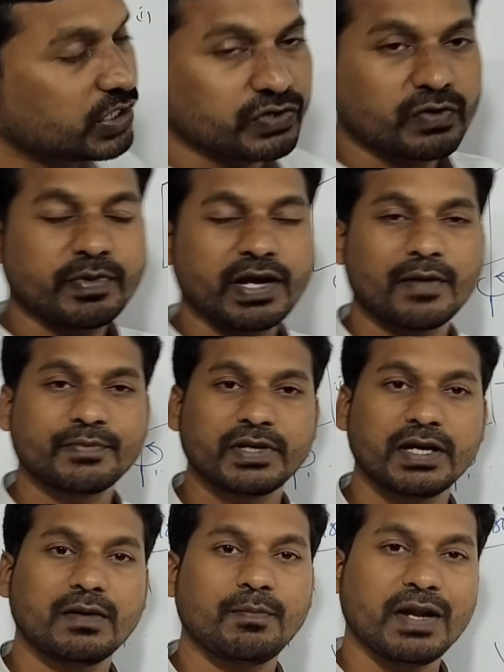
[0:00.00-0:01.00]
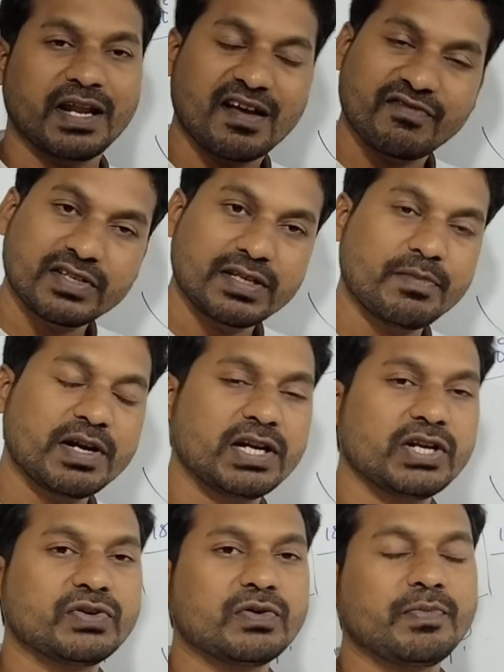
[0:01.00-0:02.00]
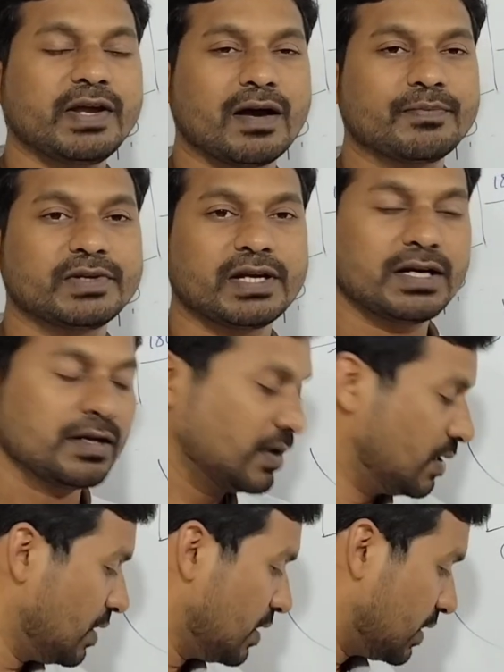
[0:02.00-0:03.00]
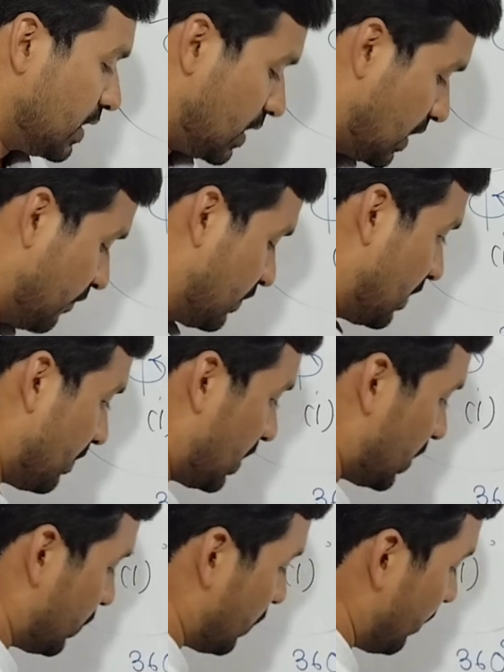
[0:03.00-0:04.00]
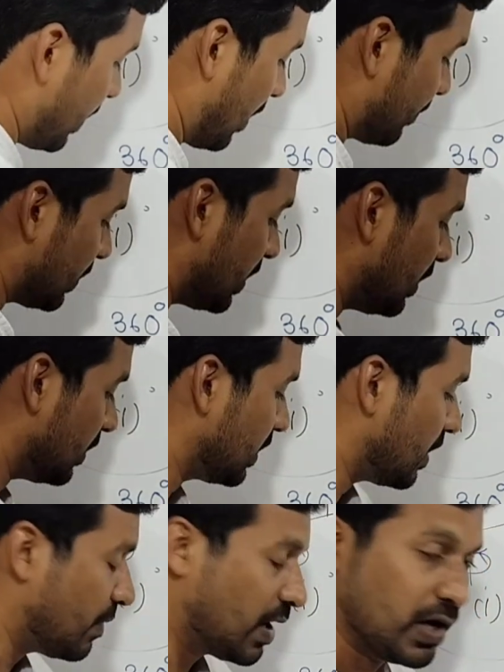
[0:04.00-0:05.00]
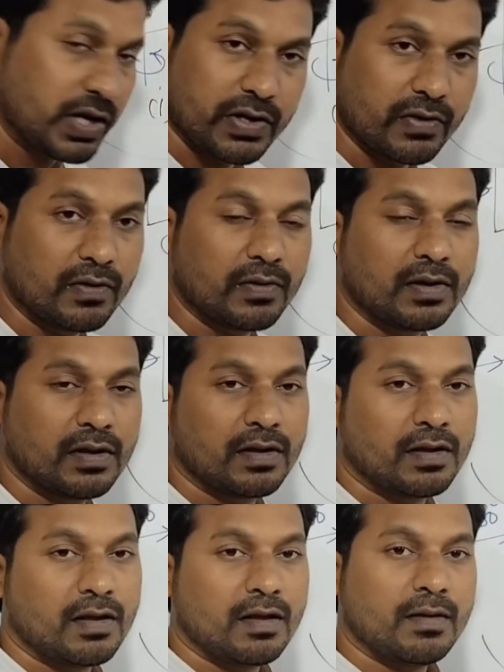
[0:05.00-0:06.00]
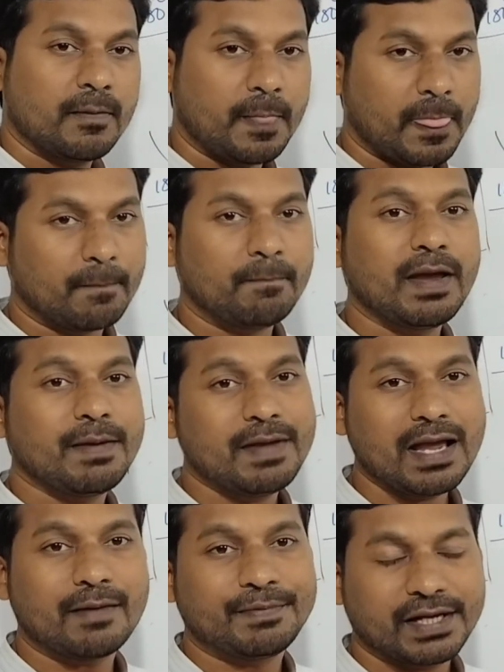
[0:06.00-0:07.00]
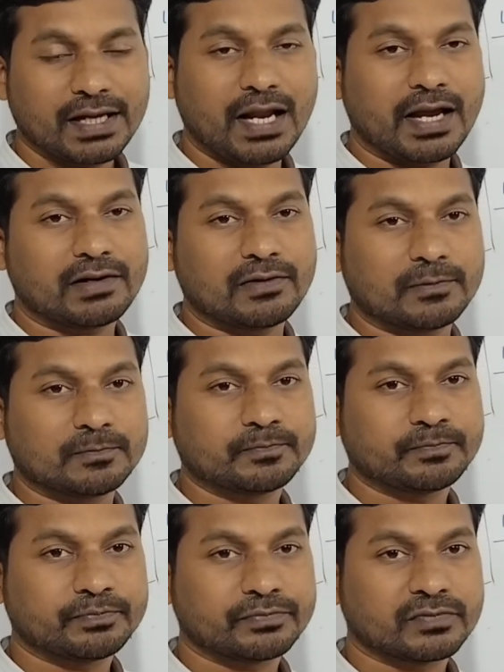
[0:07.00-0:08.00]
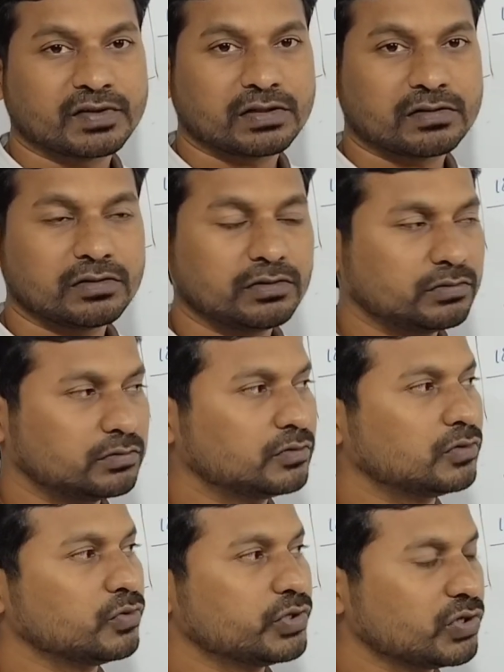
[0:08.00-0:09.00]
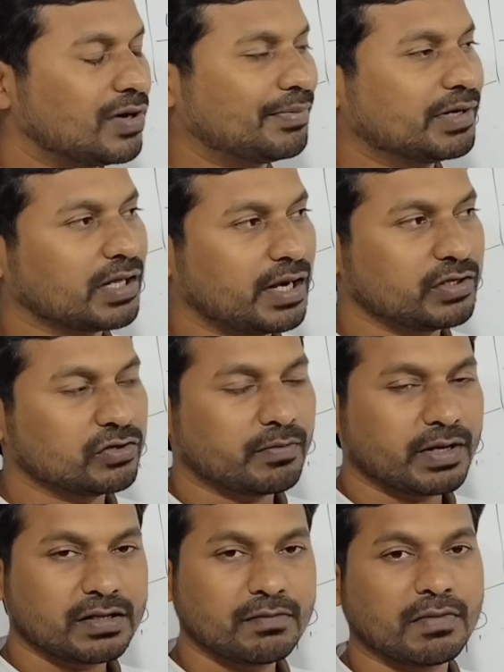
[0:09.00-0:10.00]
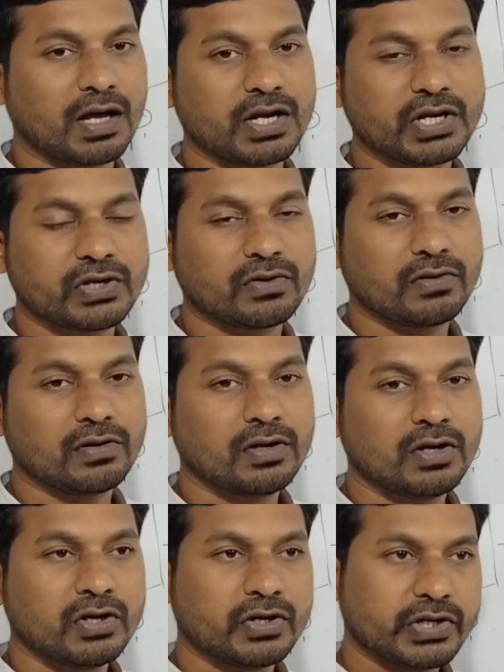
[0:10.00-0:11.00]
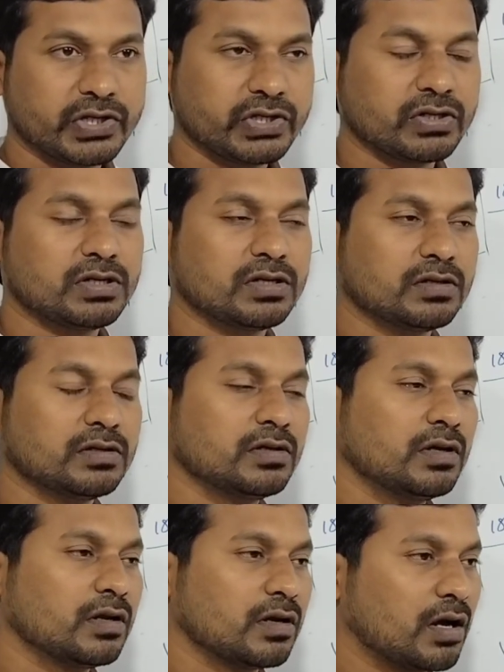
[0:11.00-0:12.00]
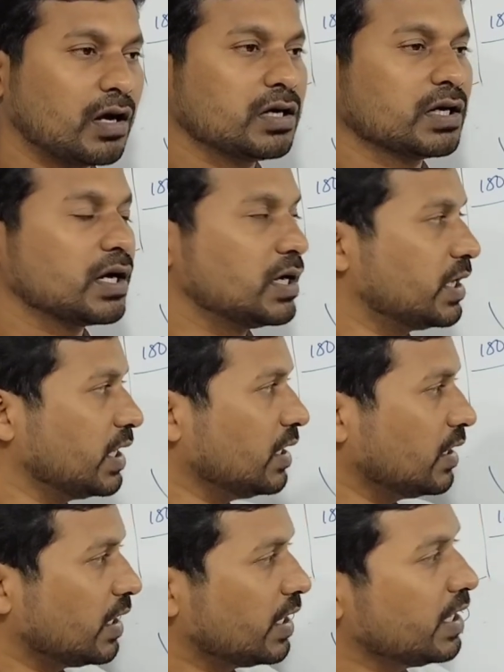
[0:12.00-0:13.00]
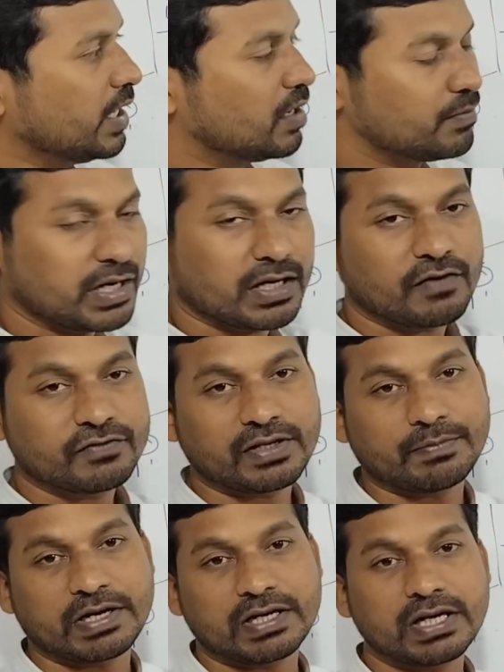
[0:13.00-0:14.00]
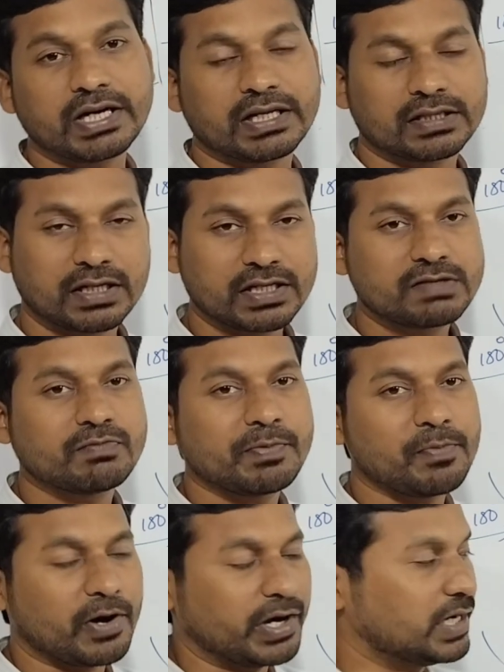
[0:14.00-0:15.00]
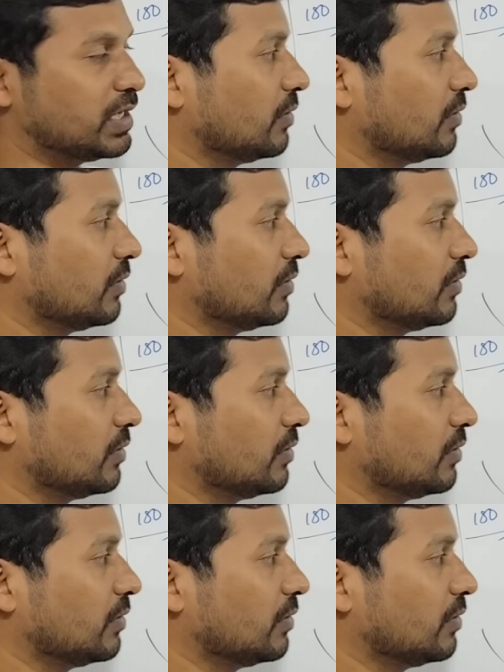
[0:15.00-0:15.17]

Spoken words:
should be absent, plane of symmetry should be absent, center of symmetry should be absent, then molecule may be optical active. So to show optical isomerism, molecule should not contain any element of symmetry. That is my point.